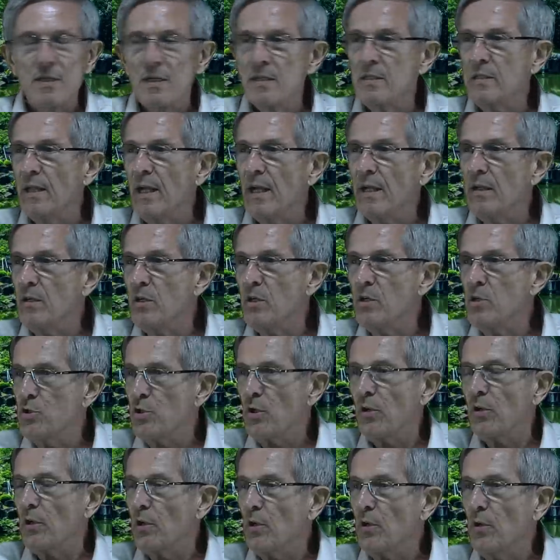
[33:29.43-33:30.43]
It's like
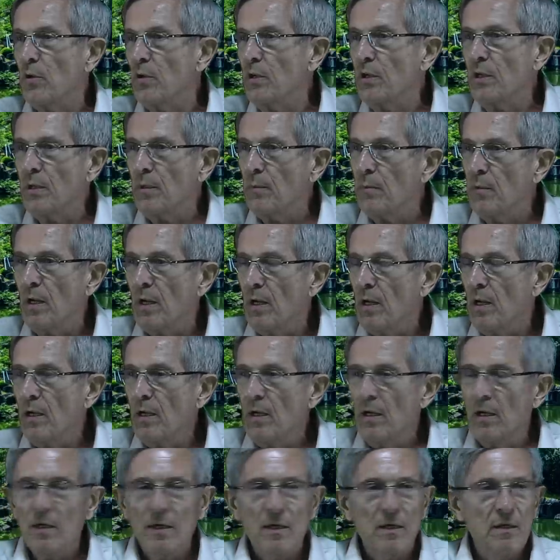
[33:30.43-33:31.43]
sugarcoating of,
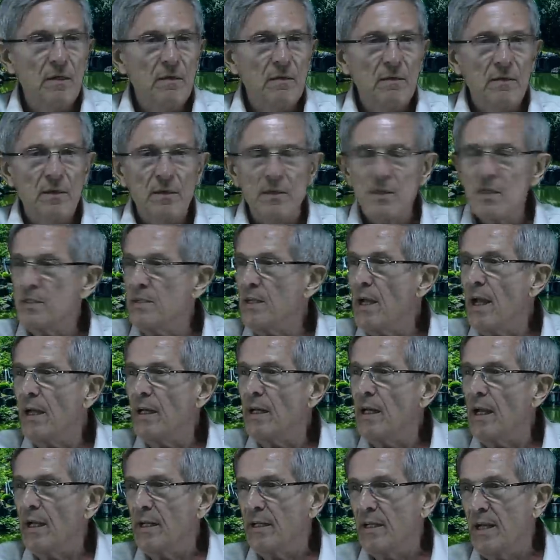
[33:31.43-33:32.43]
uh, the
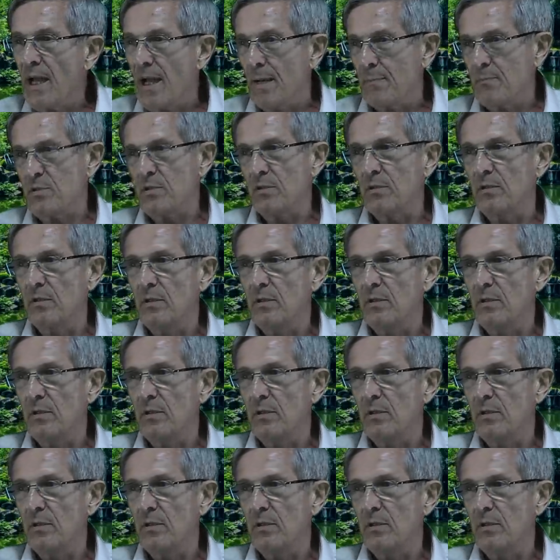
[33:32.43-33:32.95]
cyanide capsule.